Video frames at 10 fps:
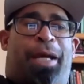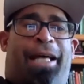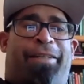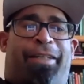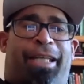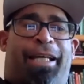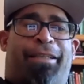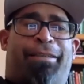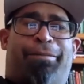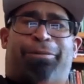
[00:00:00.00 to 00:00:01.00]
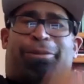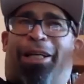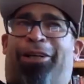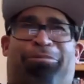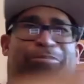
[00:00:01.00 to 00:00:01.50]
past that.
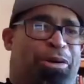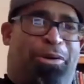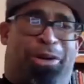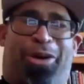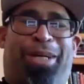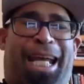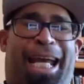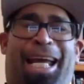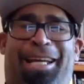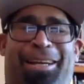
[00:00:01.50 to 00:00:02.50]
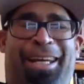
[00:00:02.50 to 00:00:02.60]
Okay.